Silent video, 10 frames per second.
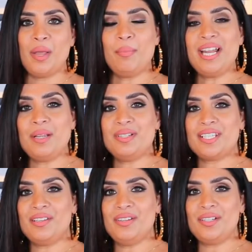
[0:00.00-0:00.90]
My name is
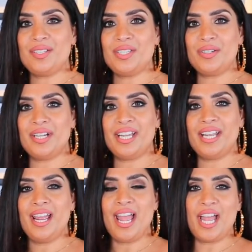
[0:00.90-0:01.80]
Kavita
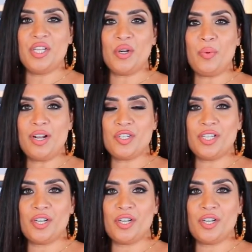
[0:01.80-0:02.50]
Suri, and you're watching